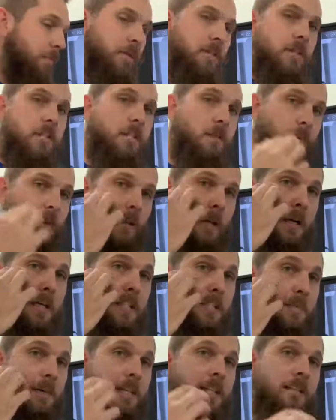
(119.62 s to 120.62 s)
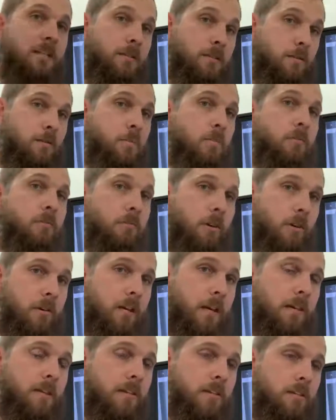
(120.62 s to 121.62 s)
position we'd like it to be. It's too
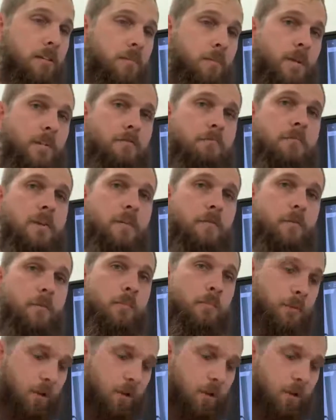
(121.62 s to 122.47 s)
pronated, so too much rear foot